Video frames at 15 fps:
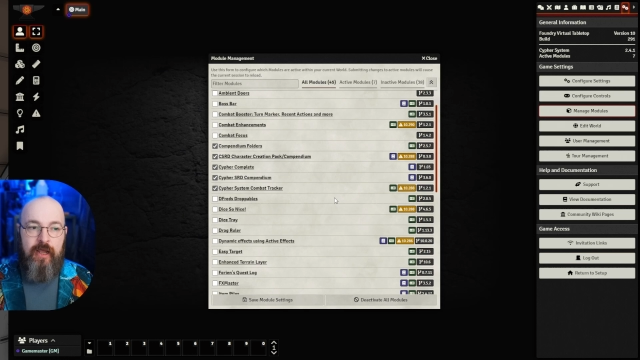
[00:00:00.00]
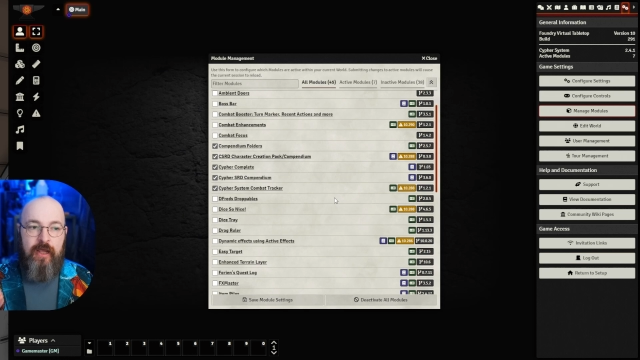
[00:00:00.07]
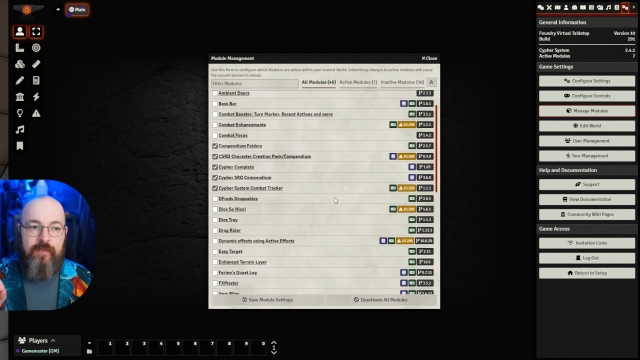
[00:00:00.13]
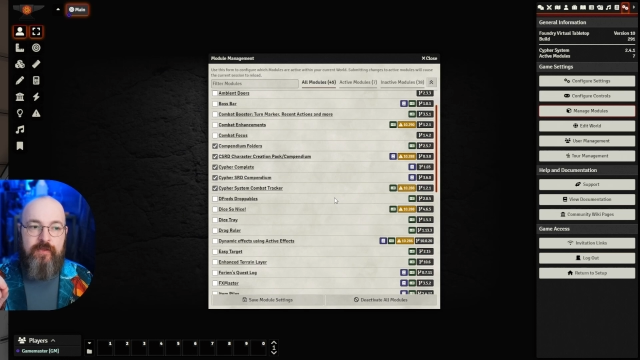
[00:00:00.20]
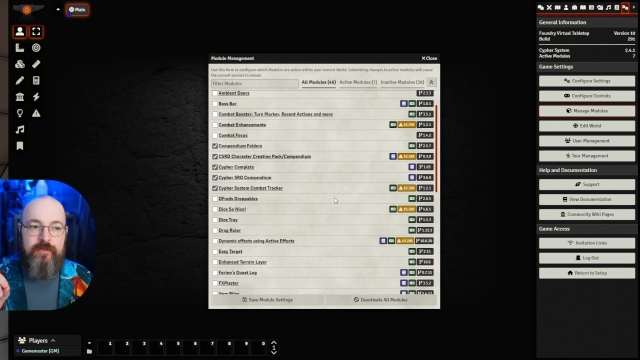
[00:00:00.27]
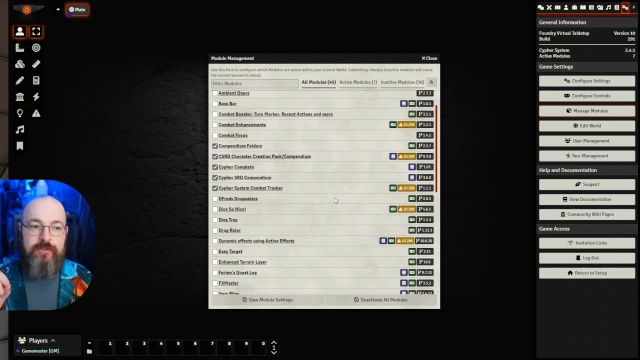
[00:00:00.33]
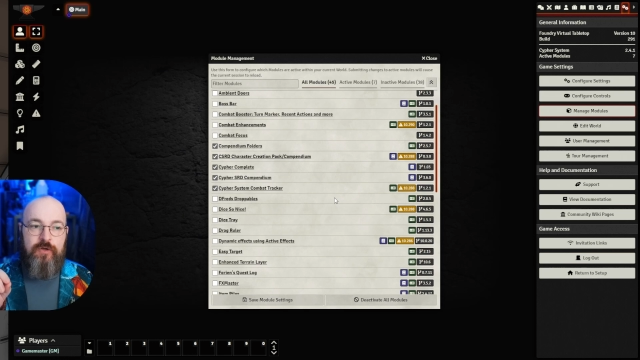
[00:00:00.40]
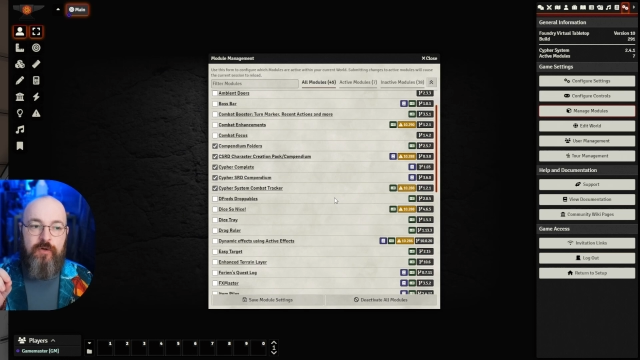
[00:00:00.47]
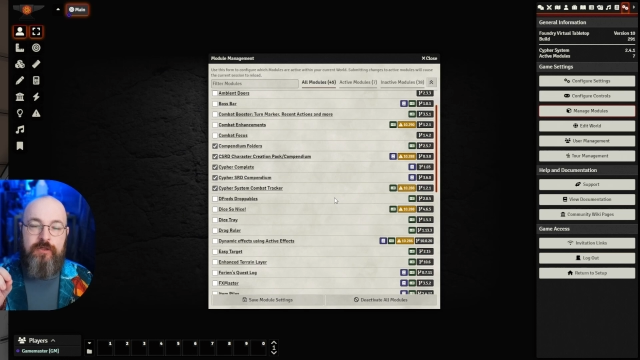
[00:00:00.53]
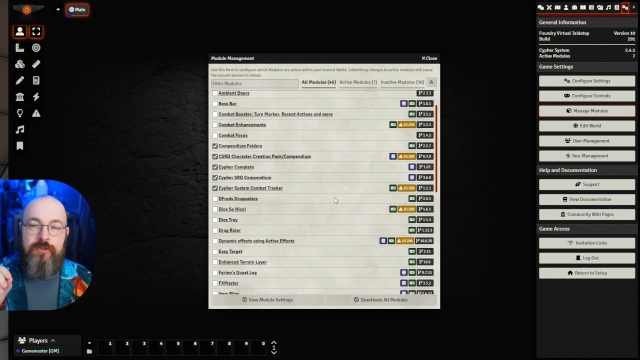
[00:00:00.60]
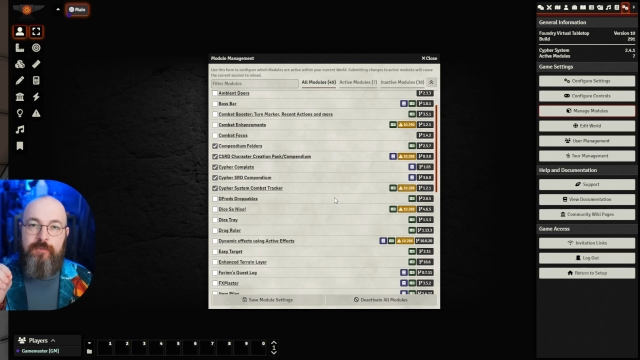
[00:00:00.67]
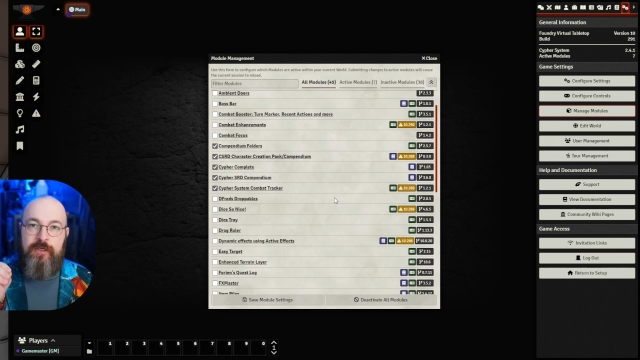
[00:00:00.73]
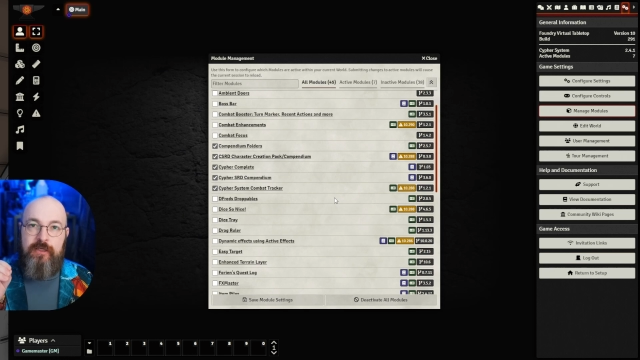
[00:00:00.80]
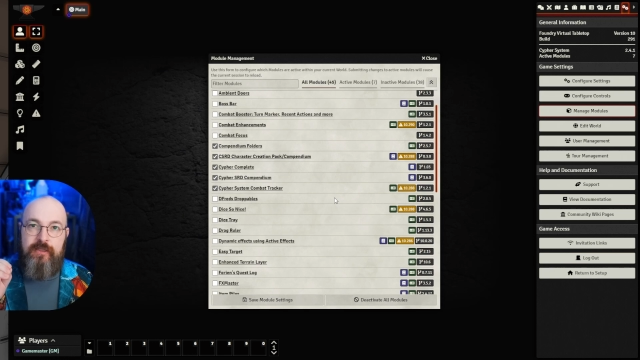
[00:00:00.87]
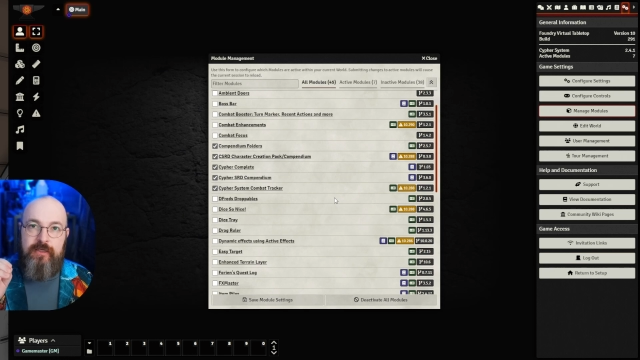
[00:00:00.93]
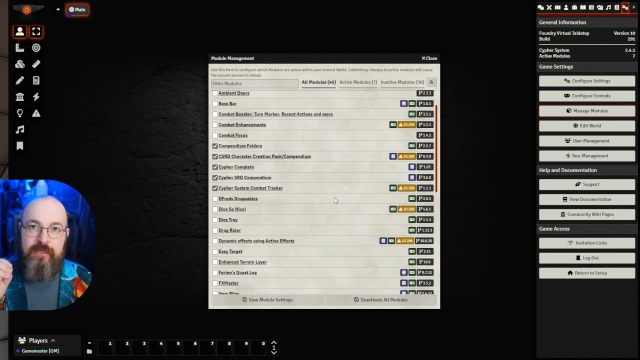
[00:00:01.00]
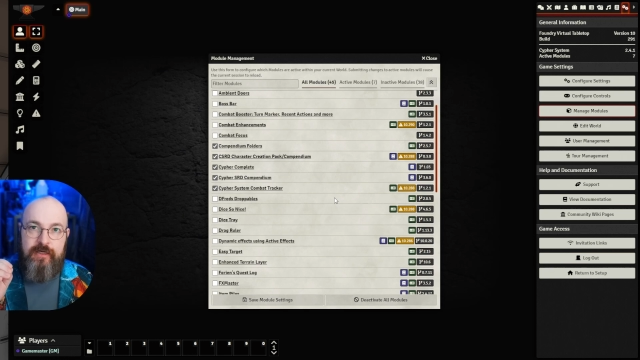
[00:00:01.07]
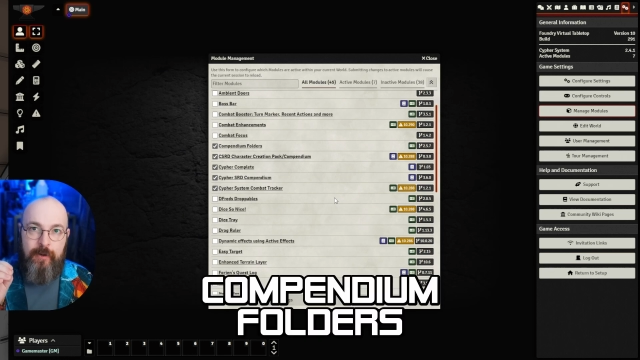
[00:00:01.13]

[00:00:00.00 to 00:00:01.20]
is going to be the